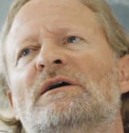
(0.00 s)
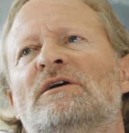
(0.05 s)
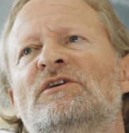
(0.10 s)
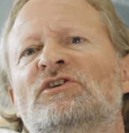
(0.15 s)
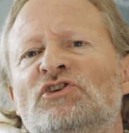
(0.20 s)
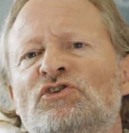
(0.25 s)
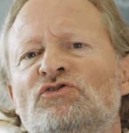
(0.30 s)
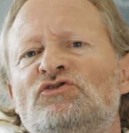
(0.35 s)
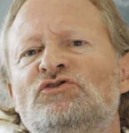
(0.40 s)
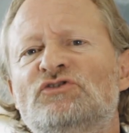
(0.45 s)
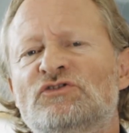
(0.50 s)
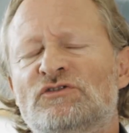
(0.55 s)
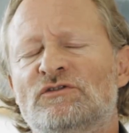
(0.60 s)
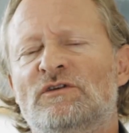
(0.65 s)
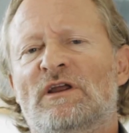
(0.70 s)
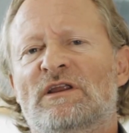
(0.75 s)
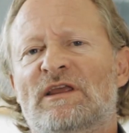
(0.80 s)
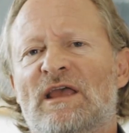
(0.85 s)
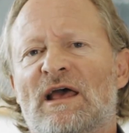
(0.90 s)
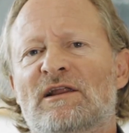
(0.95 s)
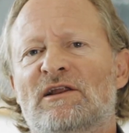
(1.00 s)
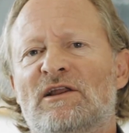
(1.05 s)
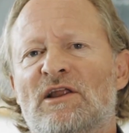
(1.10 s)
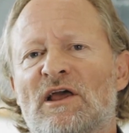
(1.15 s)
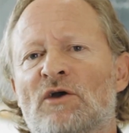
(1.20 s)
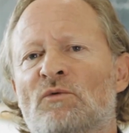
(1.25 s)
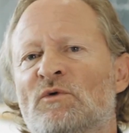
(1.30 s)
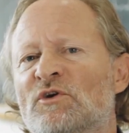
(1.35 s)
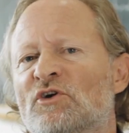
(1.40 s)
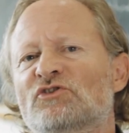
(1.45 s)
Newton and
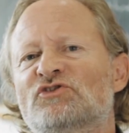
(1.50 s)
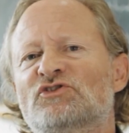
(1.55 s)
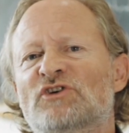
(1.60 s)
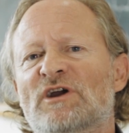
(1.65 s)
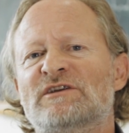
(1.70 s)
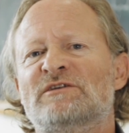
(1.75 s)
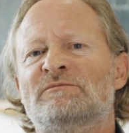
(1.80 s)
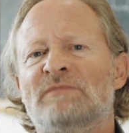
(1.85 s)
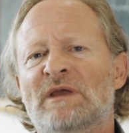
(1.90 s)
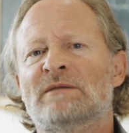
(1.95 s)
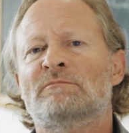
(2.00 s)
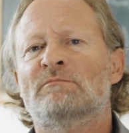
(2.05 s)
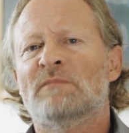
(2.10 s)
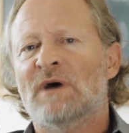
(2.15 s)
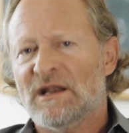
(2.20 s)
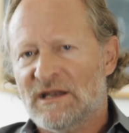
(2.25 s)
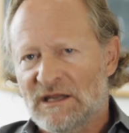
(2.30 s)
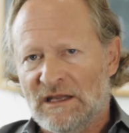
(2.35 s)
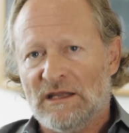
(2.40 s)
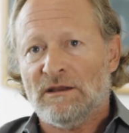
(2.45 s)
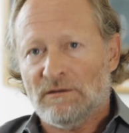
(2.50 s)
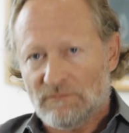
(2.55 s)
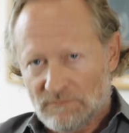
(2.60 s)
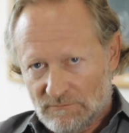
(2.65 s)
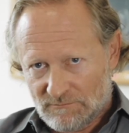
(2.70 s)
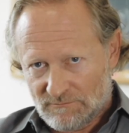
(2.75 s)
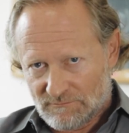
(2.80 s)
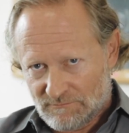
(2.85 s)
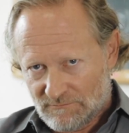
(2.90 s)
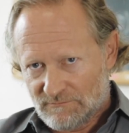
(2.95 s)
Galileo were not trying to make money.
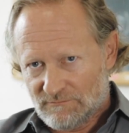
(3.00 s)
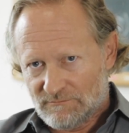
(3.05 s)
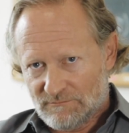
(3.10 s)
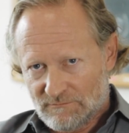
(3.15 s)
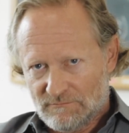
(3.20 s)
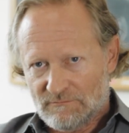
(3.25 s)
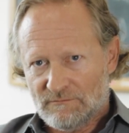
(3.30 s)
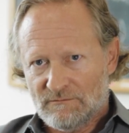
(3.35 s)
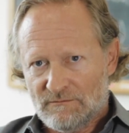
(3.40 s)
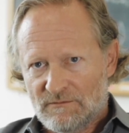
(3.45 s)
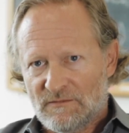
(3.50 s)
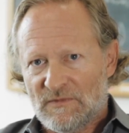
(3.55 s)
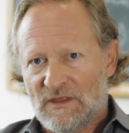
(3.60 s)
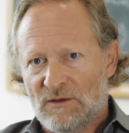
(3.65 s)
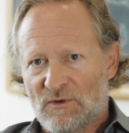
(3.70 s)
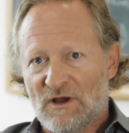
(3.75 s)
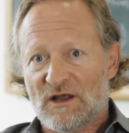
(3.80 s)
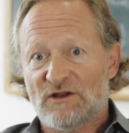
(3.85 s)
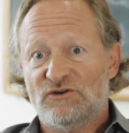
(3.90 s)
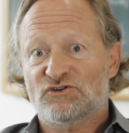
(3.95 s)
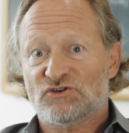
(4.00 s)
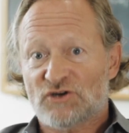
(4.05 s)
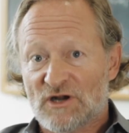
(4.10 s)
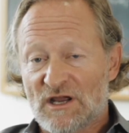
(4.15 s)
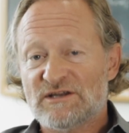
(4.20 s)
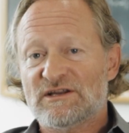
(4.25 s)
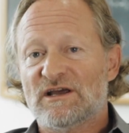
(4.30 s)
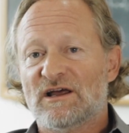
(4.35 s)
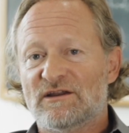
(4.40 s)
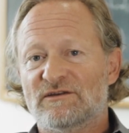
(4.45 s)
They were
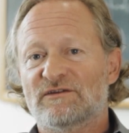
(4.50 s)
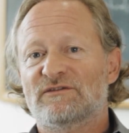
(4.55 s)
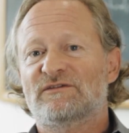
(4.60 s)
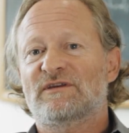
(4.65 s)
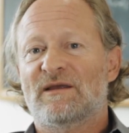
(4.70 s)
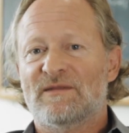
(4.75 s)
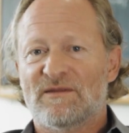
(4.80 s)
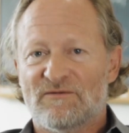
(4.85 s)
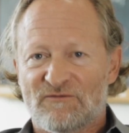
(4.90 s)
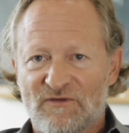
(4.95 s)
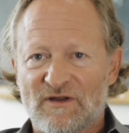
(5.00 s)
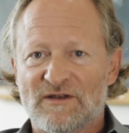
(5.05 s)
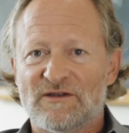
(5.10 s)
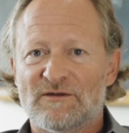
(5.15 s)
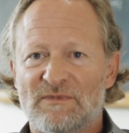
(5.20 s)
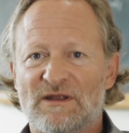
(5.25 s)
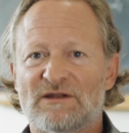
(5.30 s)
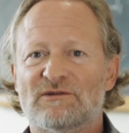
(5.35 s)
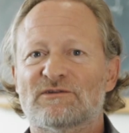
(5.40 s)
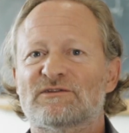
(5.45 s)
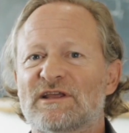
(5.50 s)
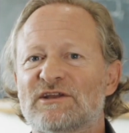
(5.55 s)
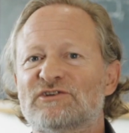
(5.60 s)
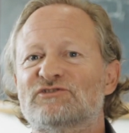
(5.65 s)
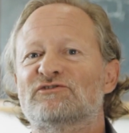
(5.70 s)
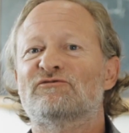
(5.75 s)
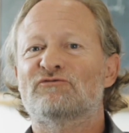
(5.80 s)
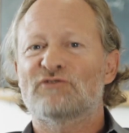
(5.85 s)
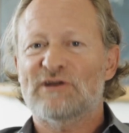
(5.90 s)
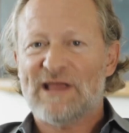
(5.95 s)
trying to understand the fundamental
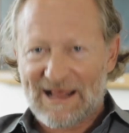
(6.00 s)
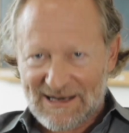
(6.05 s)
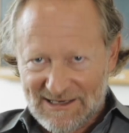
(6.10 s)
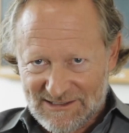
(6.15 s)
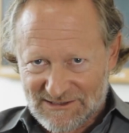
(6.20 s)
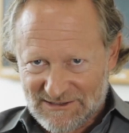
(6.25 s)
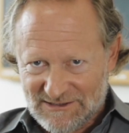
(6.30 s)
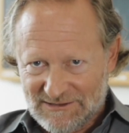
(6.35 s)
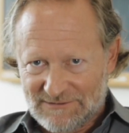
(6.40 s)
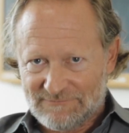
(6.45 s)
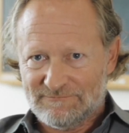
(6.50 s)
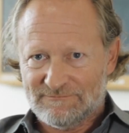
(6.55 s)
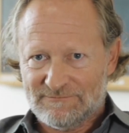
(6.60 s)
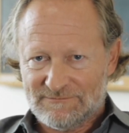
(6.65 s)
nature of reality.